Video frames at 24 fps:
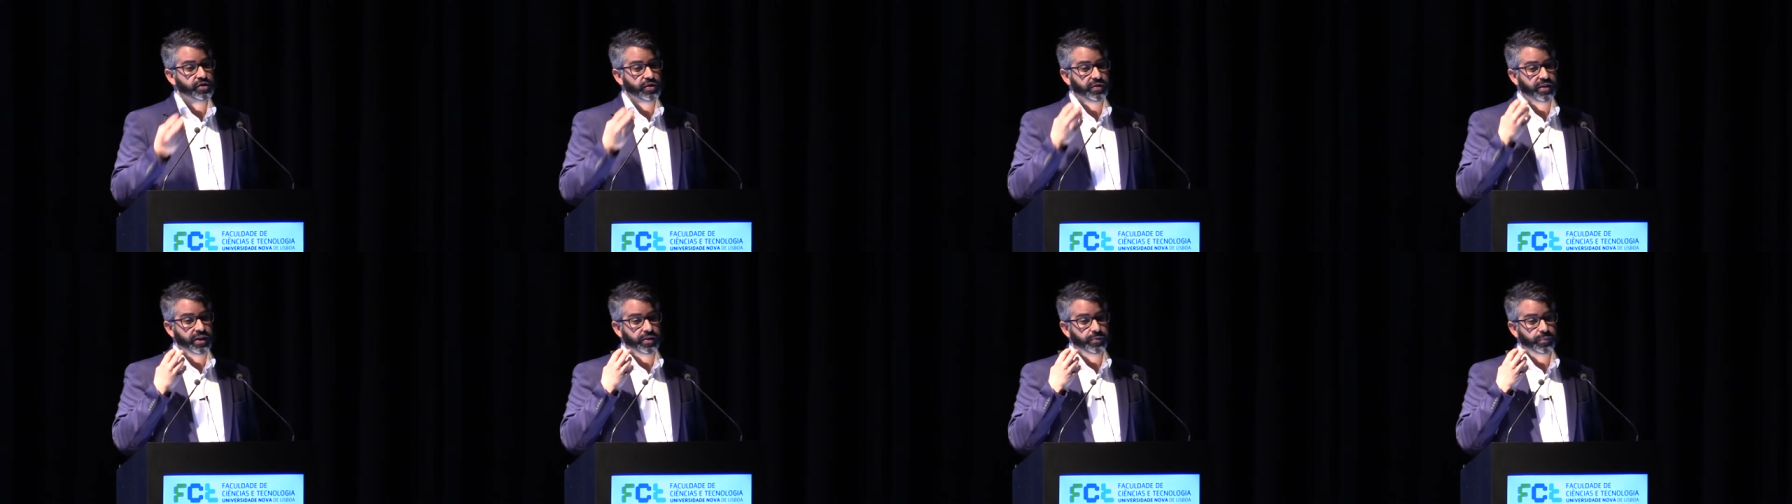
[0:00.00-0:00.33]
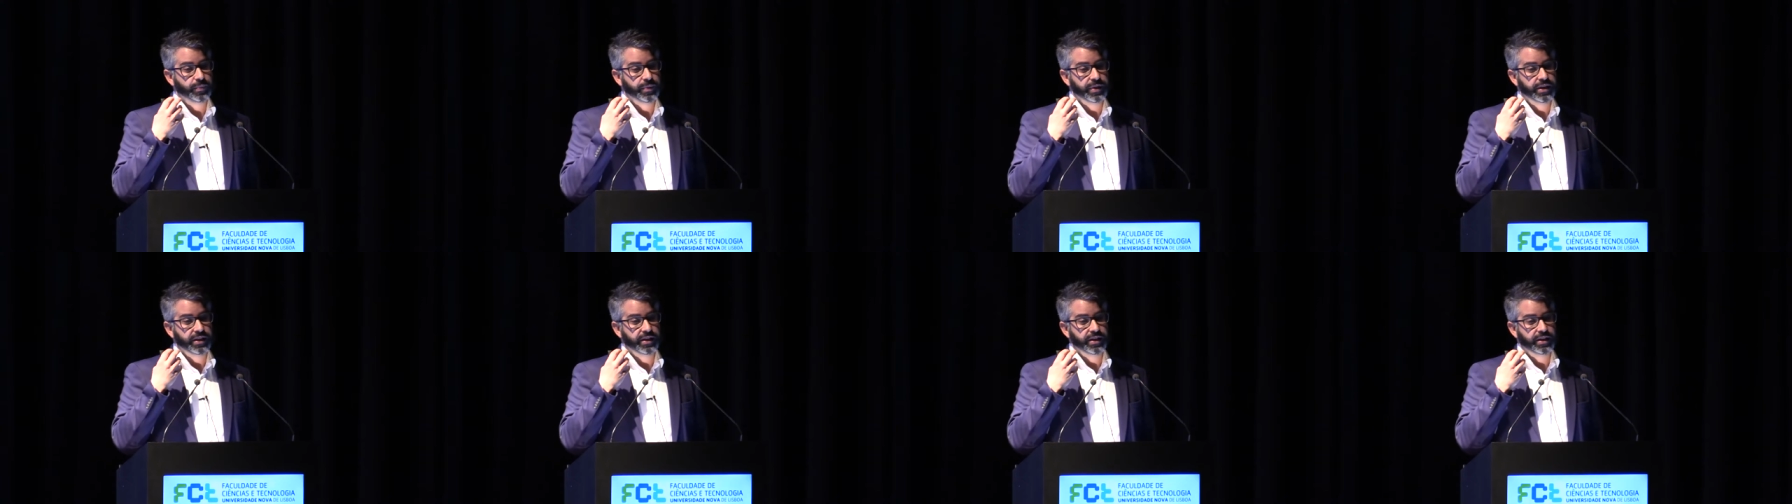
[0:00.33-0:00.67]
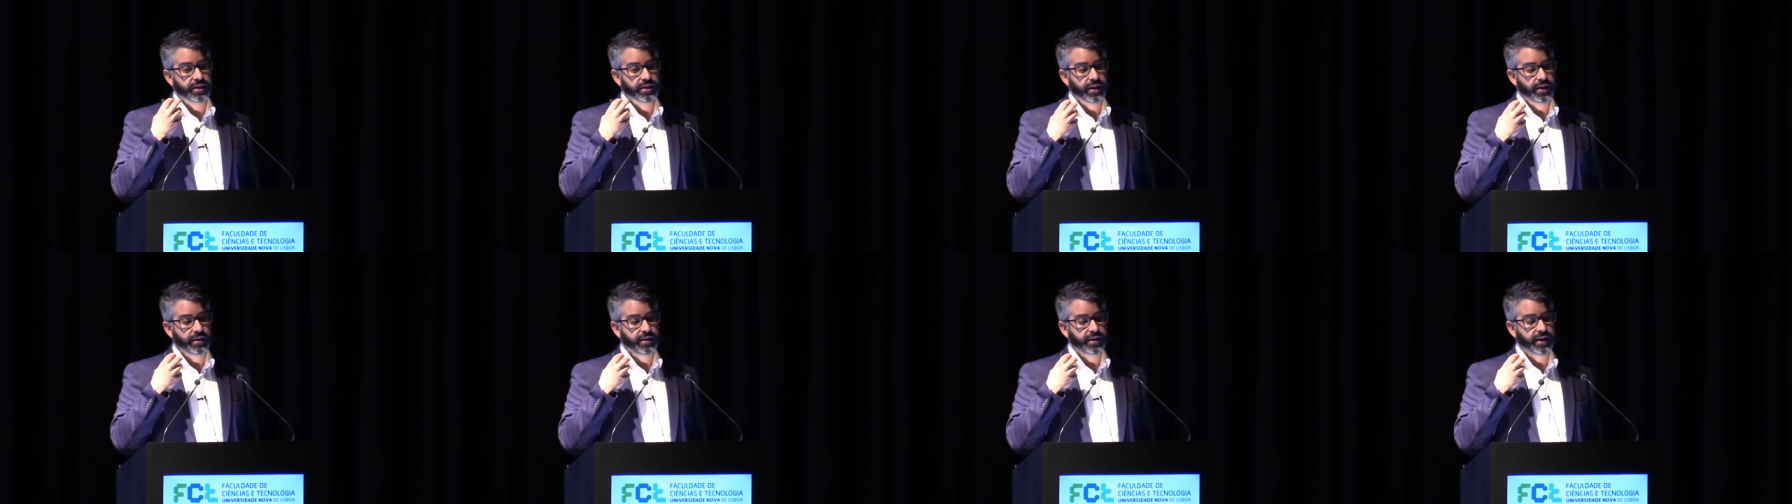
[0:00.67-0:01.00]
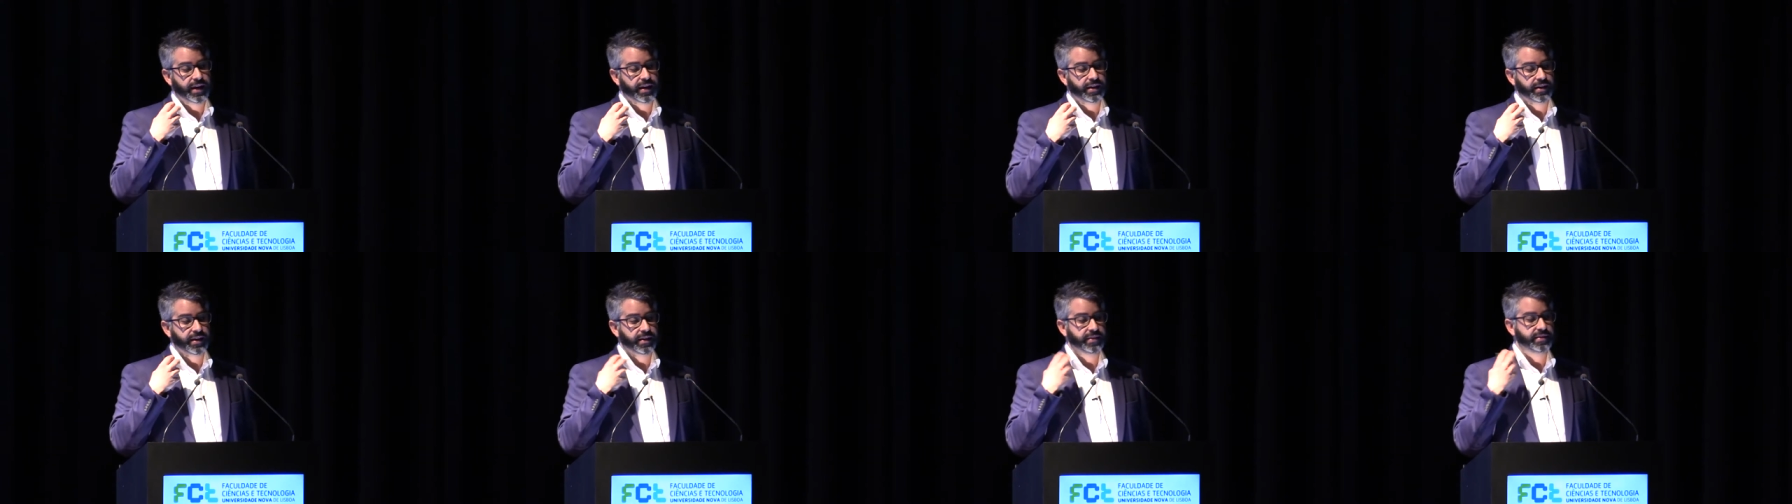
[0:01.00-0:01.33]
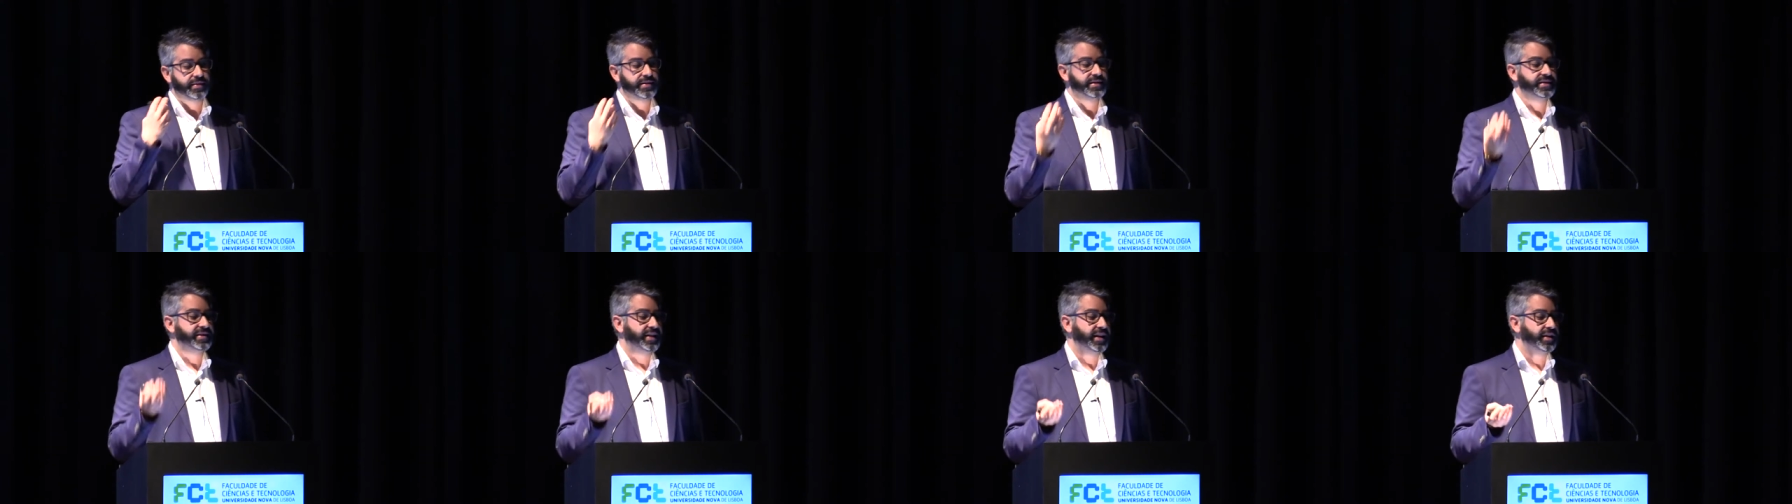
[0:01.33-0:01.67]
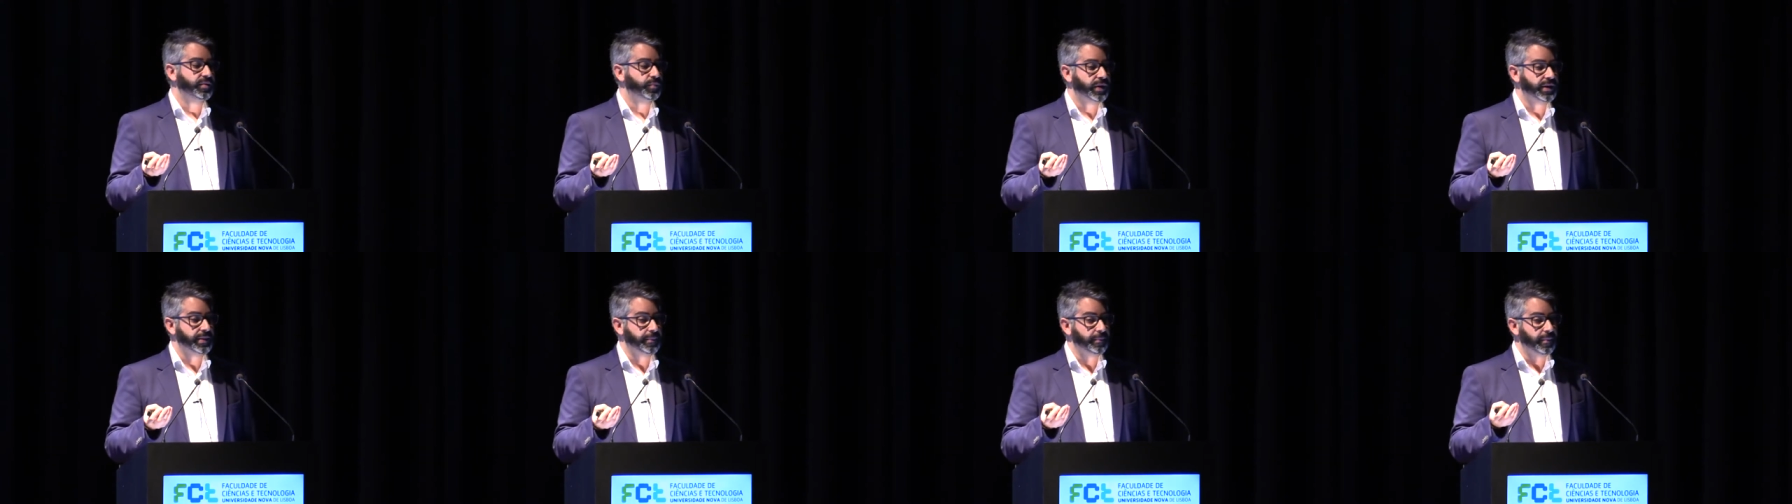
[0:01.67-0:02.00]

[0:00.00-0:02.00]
so that we can understand what